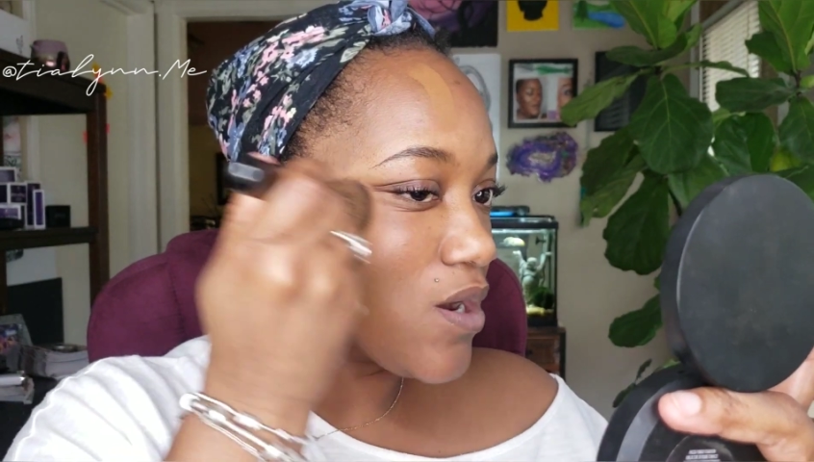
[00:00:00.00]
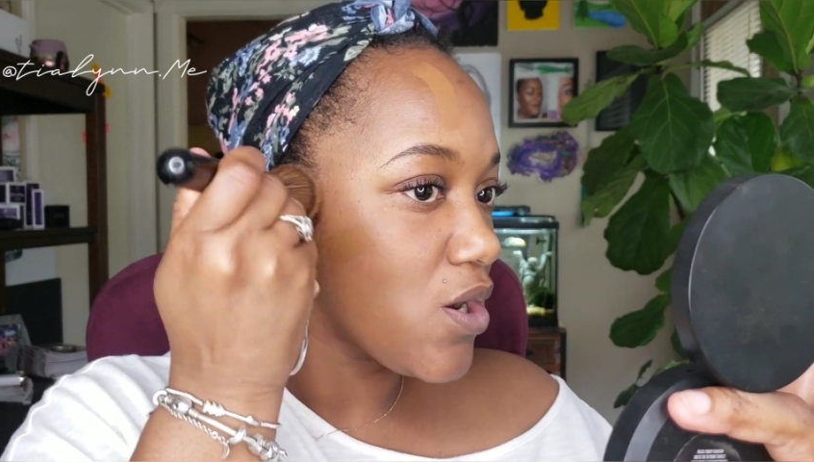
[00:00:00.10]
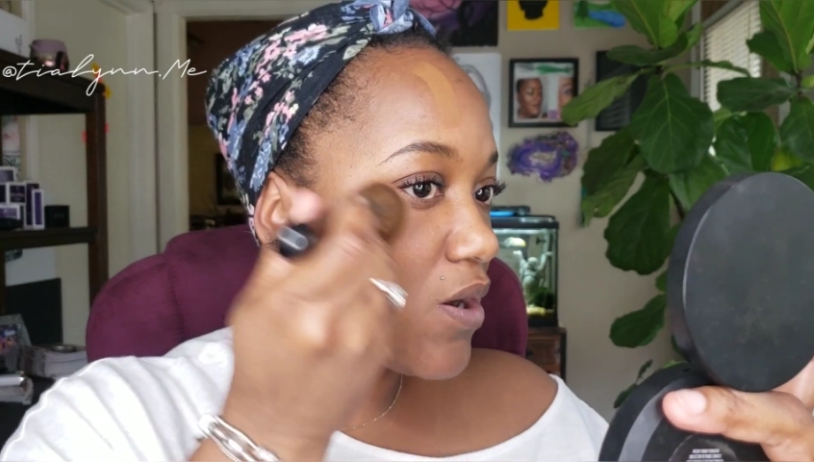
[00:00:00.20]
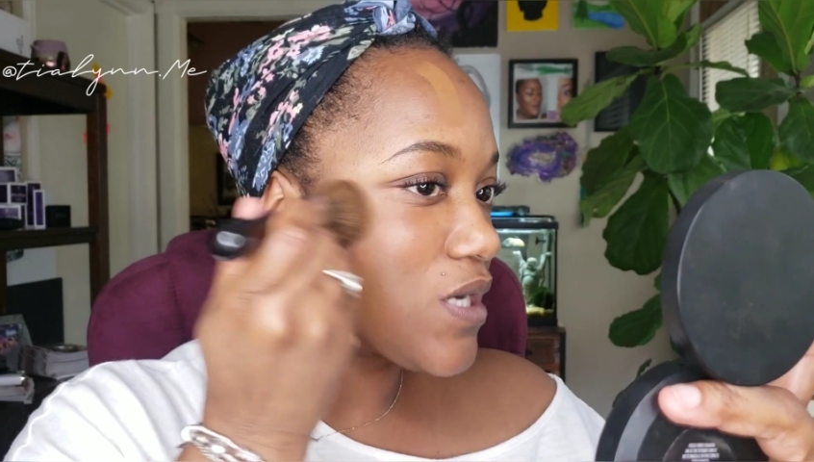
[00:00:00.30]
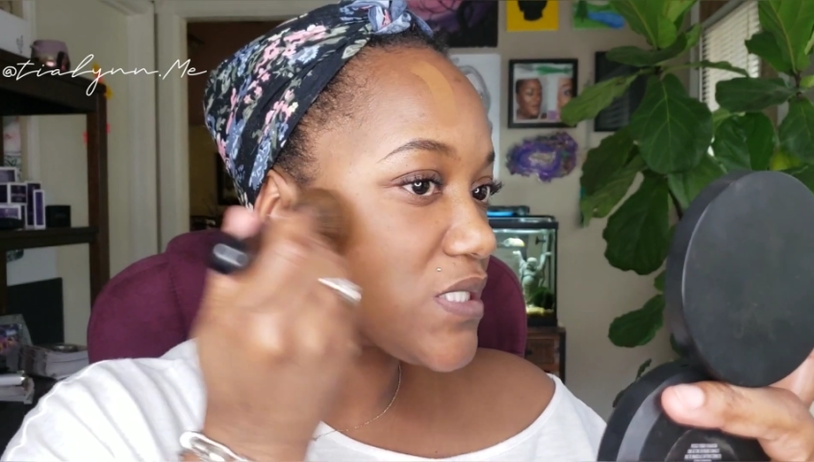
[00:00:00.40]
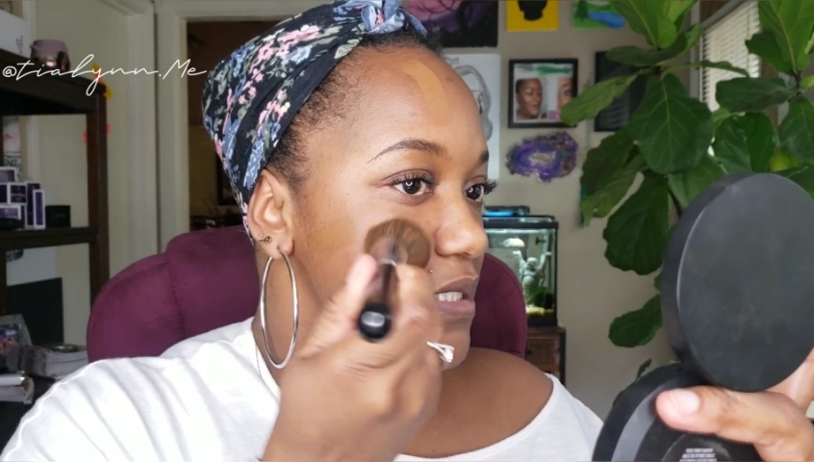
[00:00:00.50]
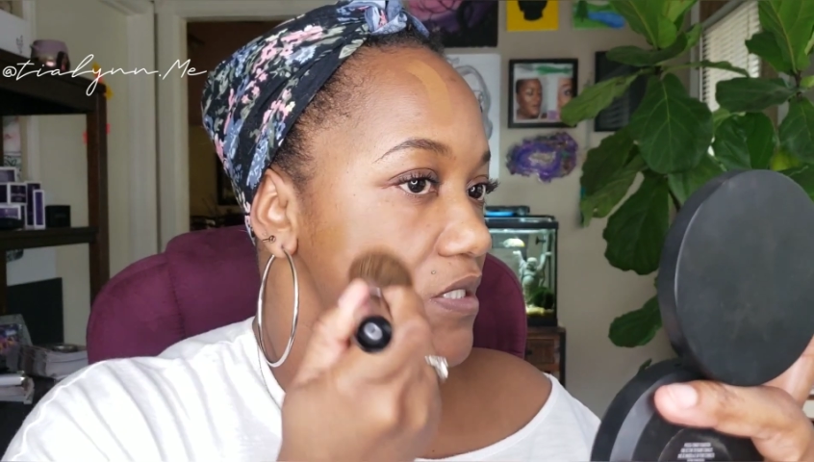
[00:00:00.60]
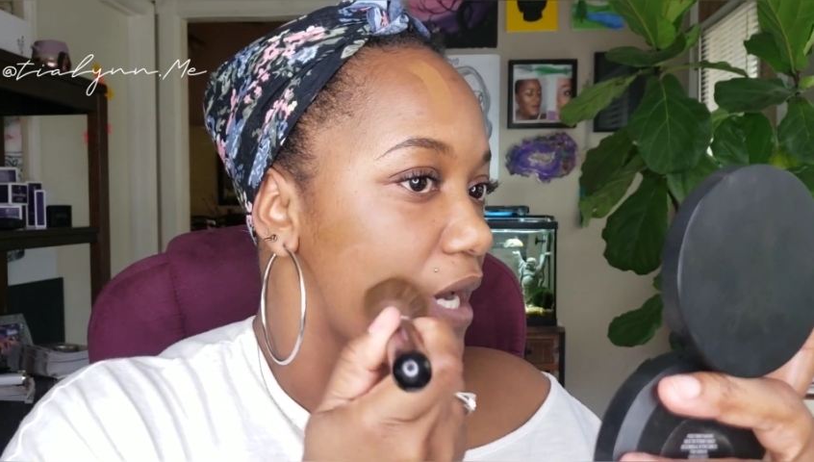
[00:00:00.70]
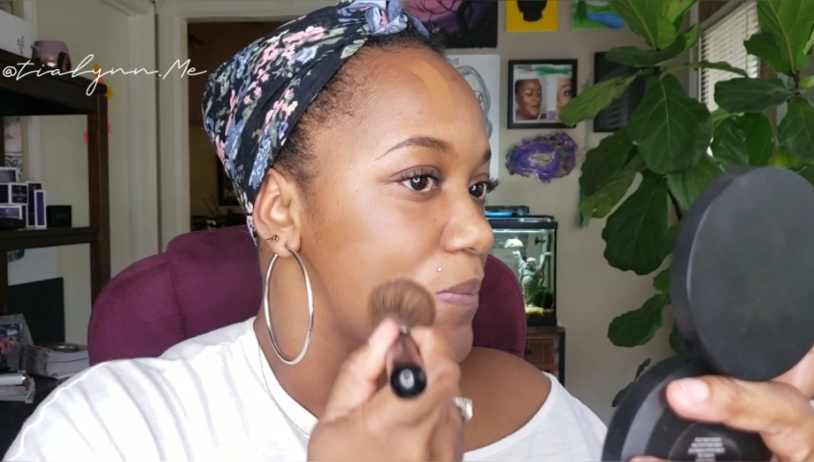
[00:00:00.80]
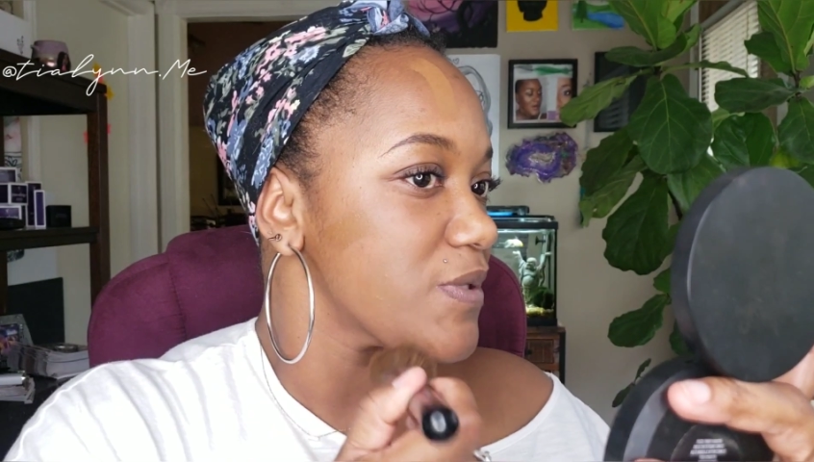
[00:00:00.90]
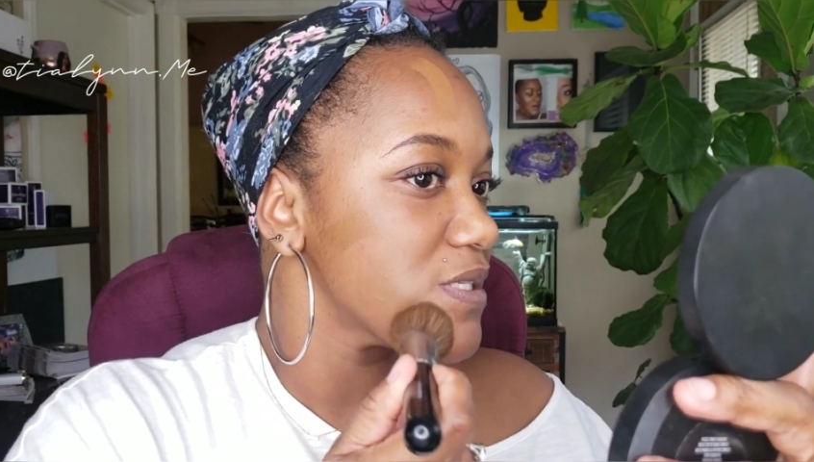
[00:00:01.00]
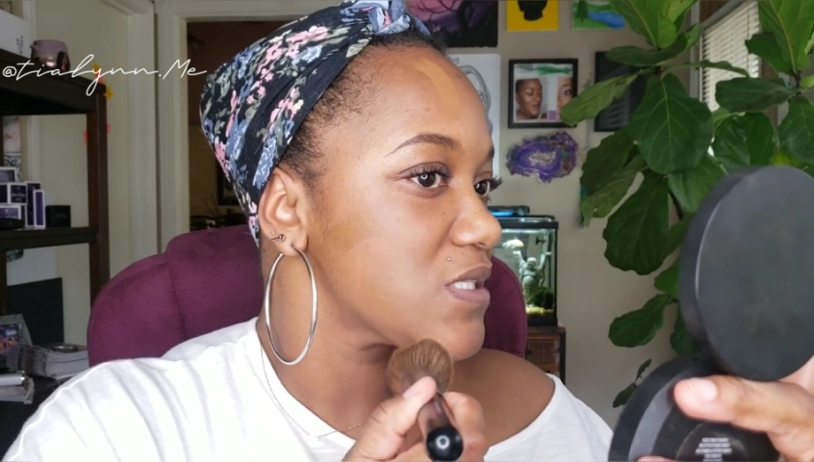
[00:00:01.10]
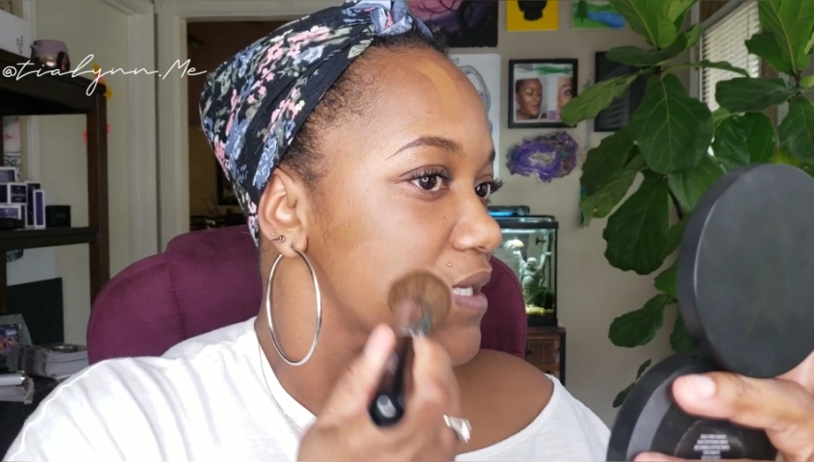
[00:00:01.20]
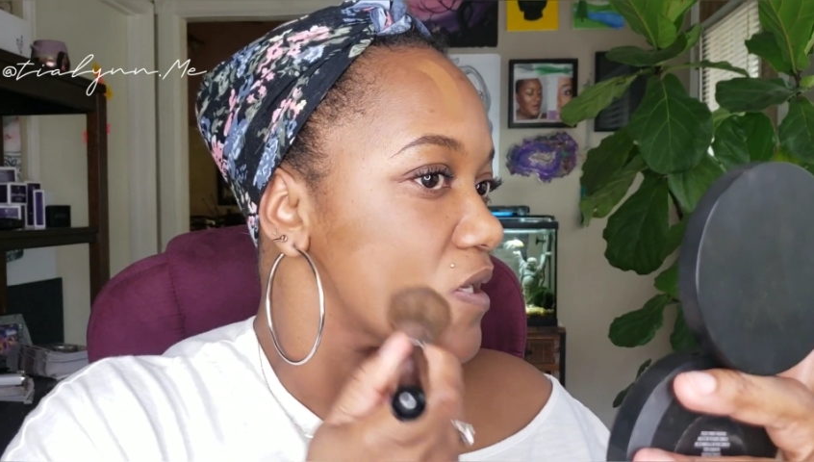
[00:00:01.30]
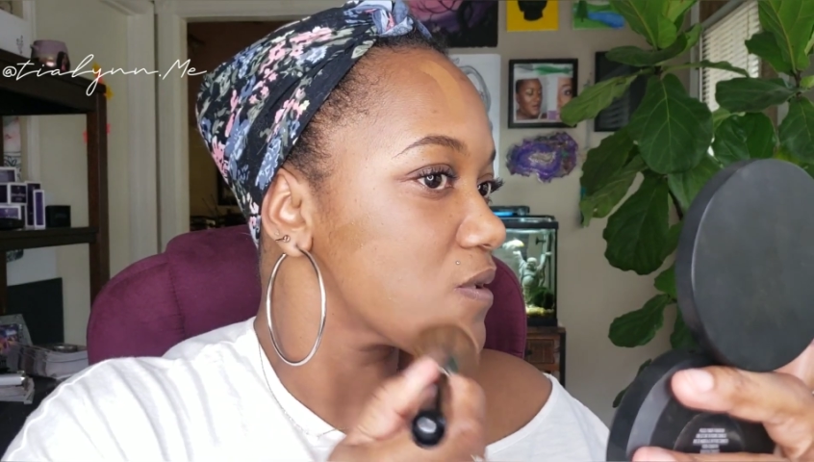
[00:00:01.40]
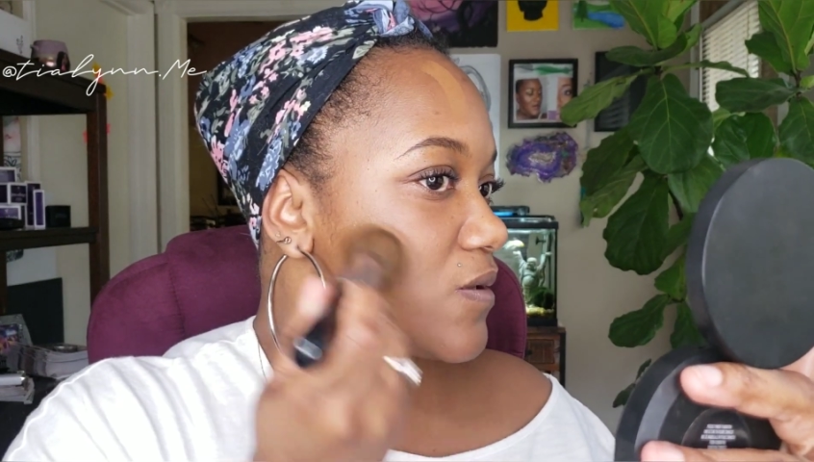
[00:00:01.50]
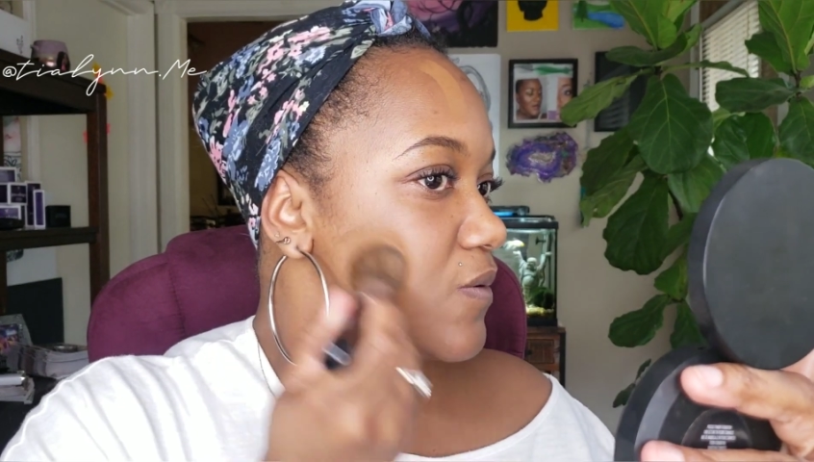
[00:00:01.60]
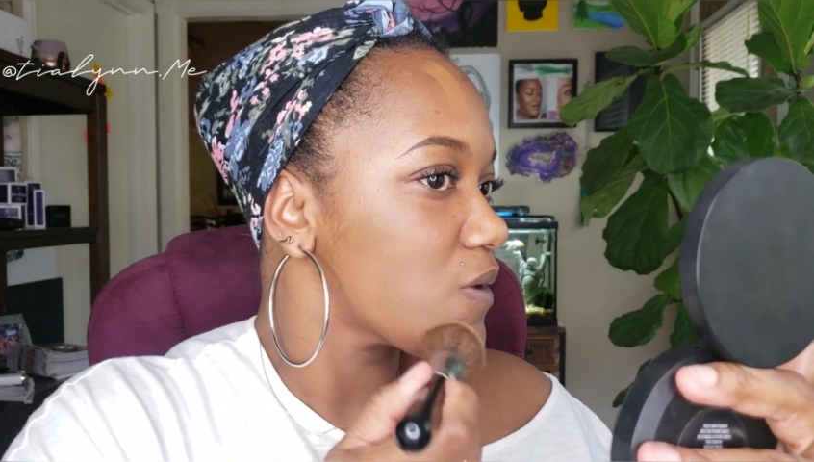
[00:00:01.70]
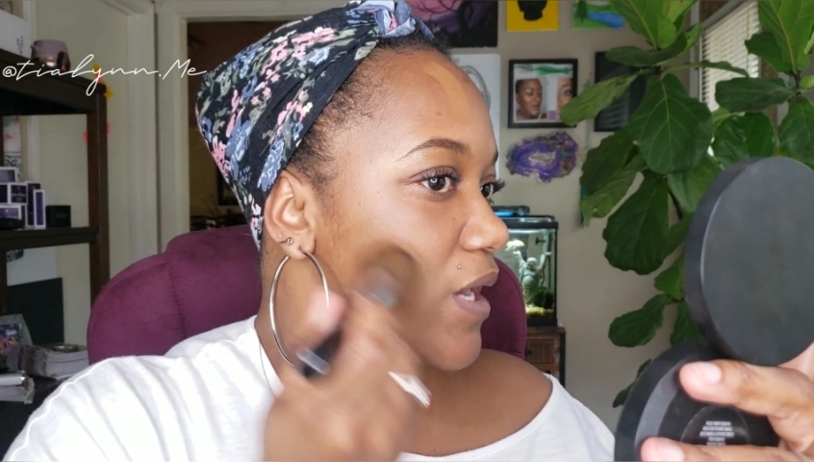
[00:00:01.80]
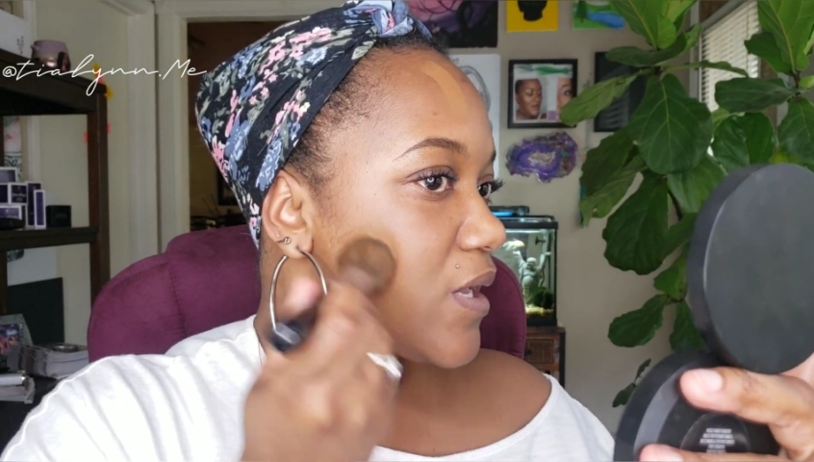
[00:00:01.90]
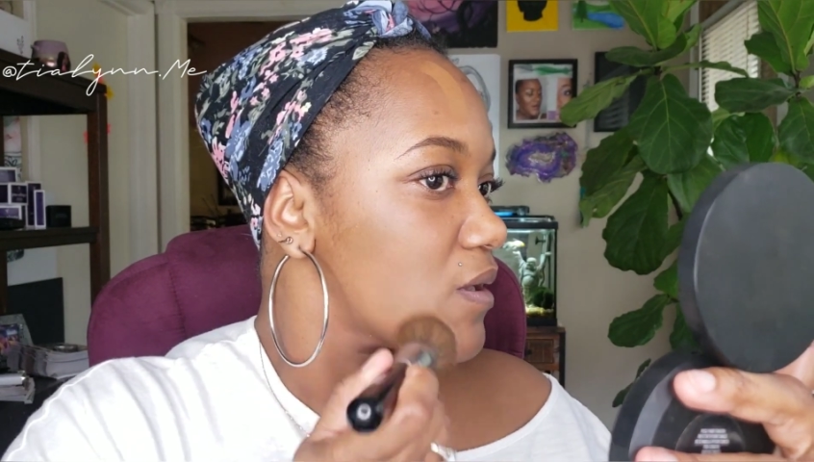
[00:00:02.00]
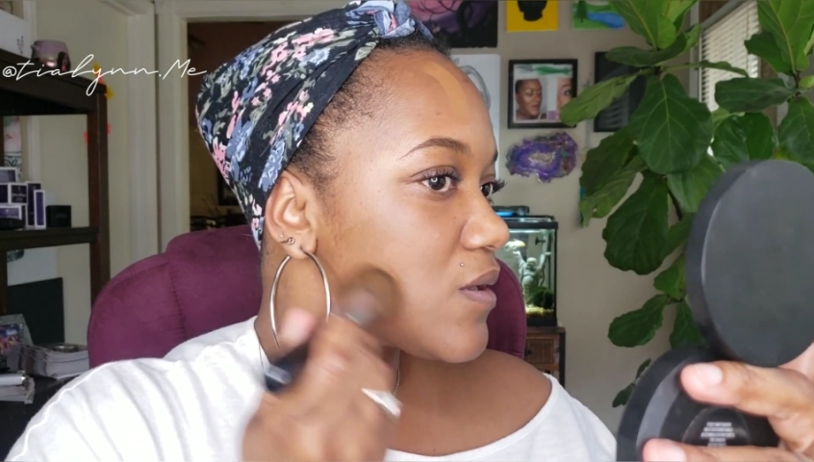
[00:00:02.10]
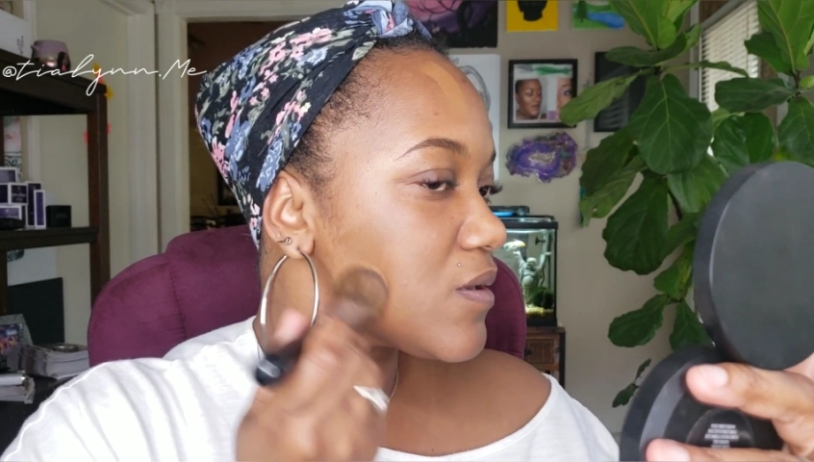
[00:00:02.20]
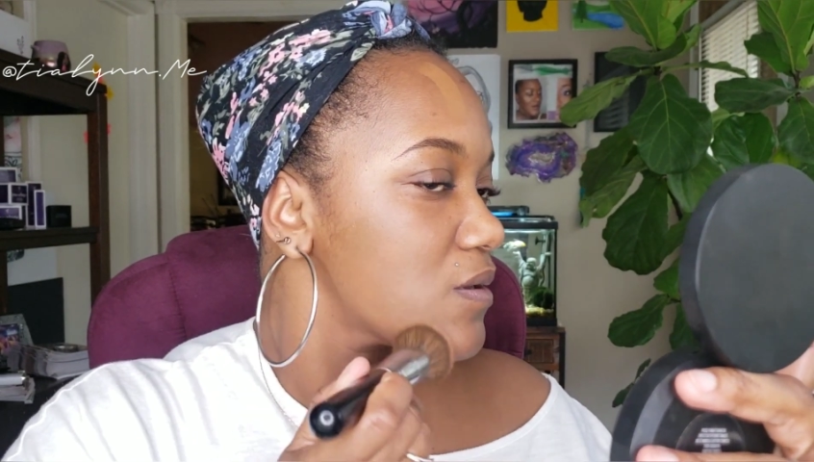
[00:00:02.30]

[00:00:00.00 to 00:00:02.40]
across the top of the skin, okay?